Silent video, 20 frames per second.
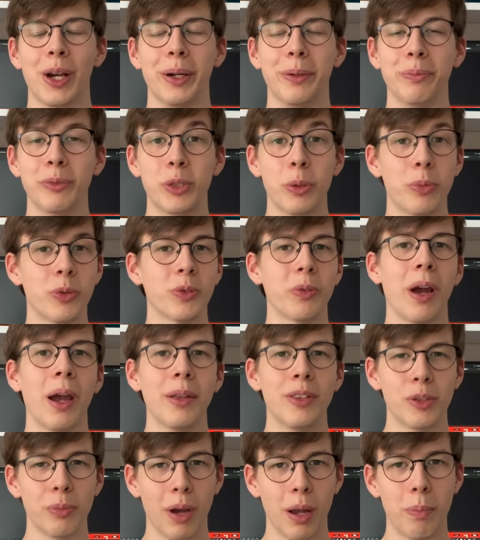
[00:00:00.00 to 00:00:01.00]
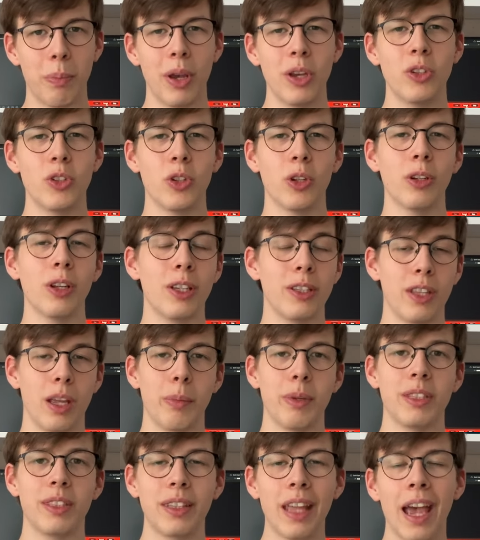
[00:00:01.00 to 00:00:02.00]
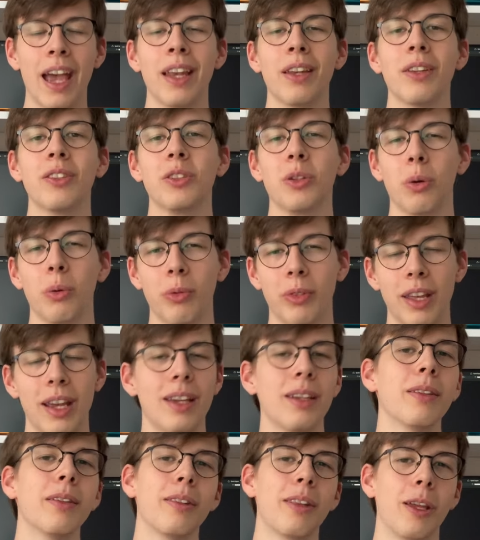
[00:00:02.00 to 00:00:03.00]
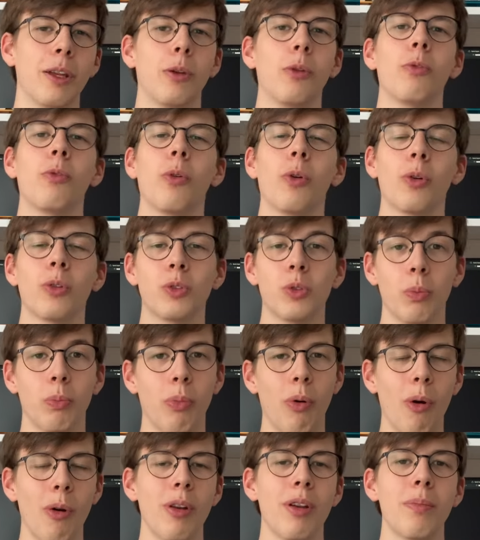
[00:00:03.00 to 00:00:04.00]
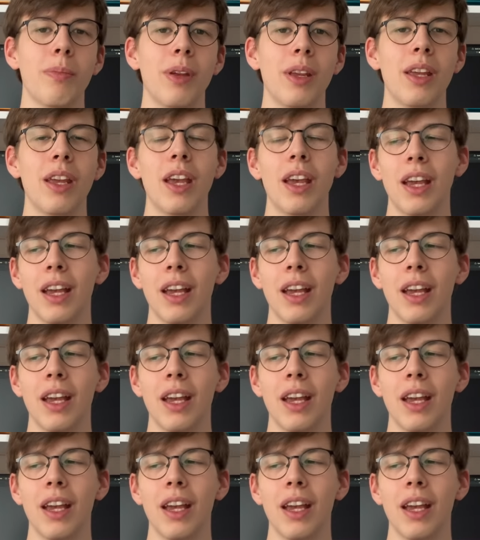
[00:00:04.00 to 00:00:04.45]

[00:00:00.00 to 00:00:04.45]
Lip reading: subscribed to my Patreon. His name is Dan. So Dan, thank you for supporting me.